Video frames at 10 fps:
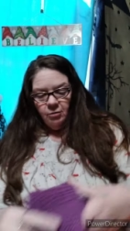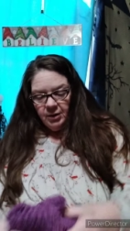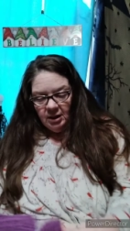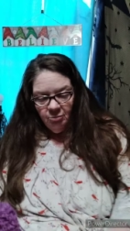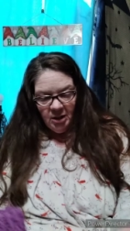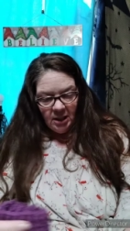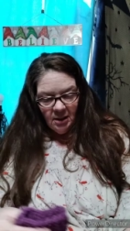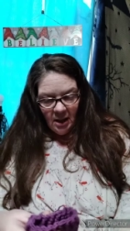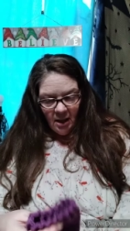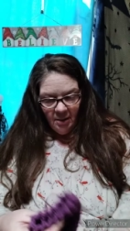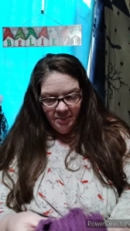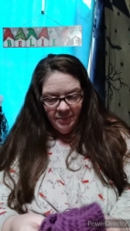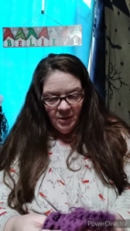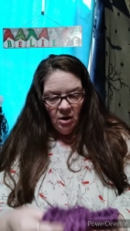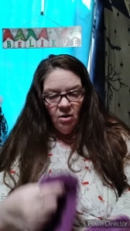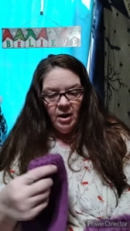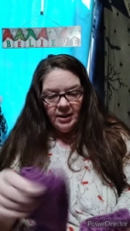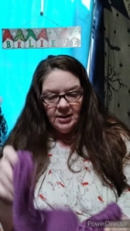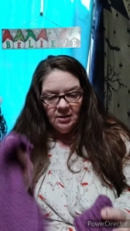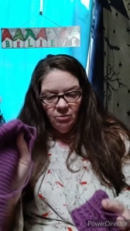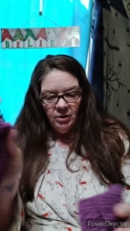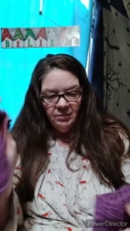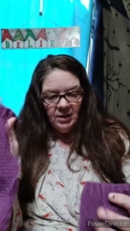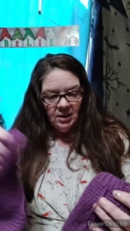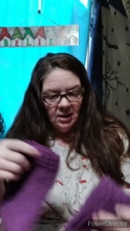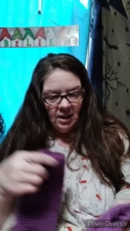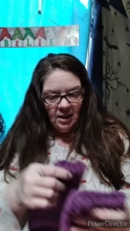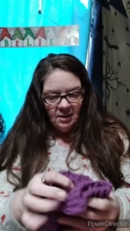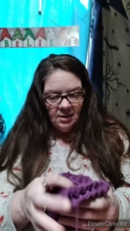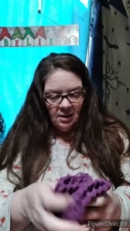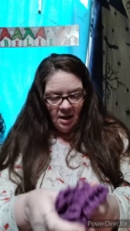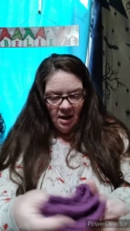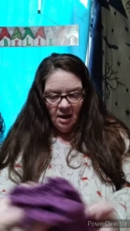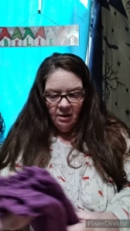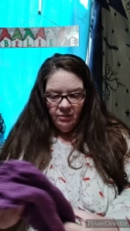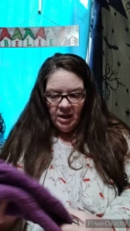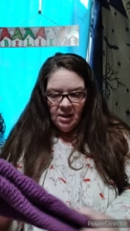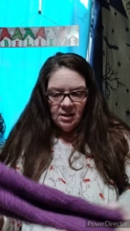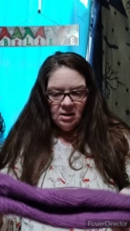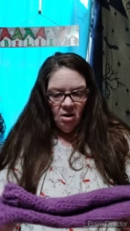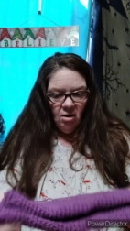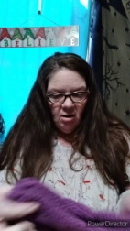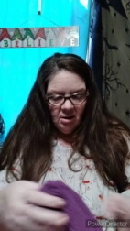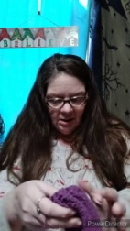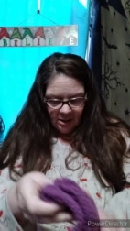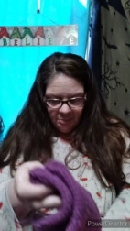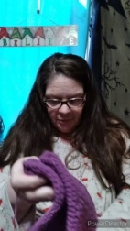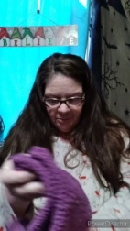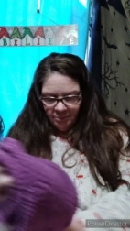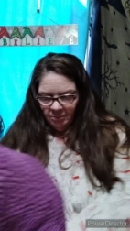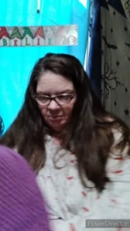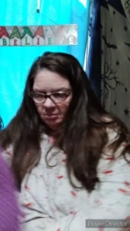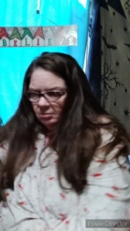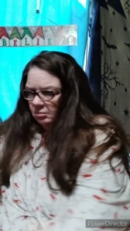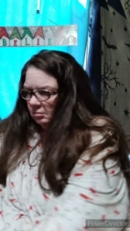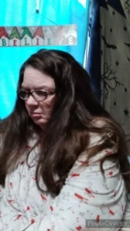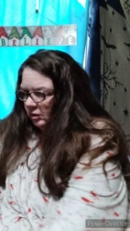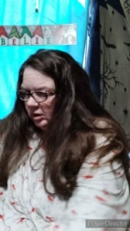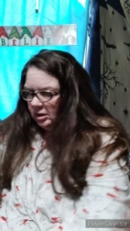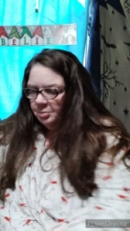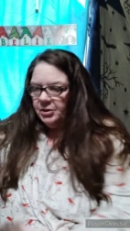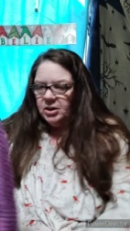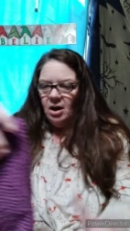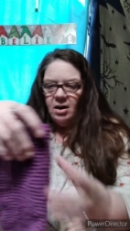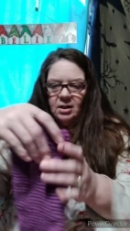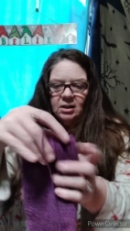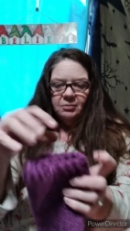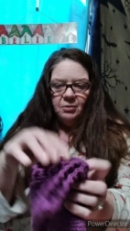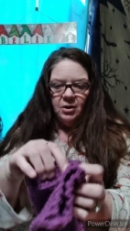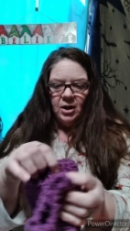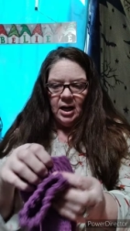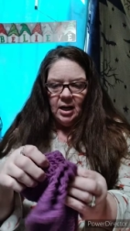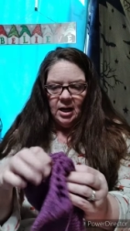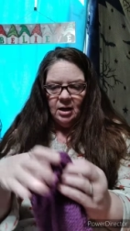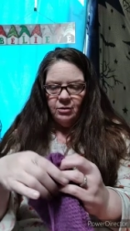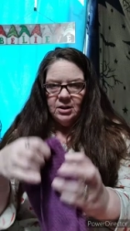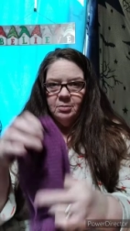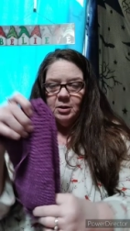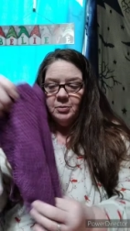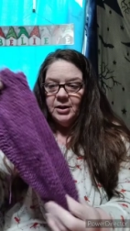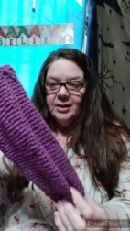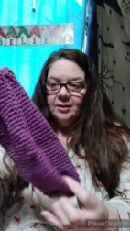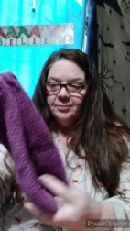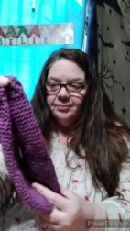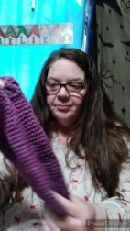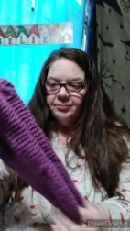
forgive me. No, I didn't weave in the ends. These are slipper socks for a Christmas present